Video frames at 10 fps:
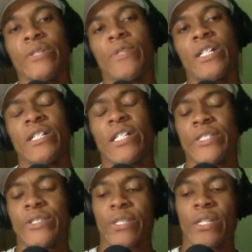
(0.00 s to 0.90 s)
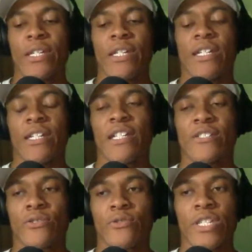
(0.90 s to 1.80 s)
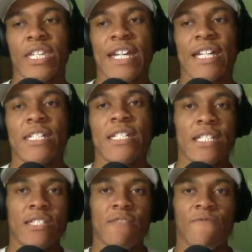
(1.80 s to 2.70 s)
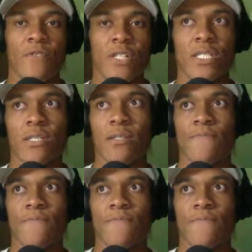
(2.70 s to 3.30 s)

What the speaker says: where it's looking at it in different.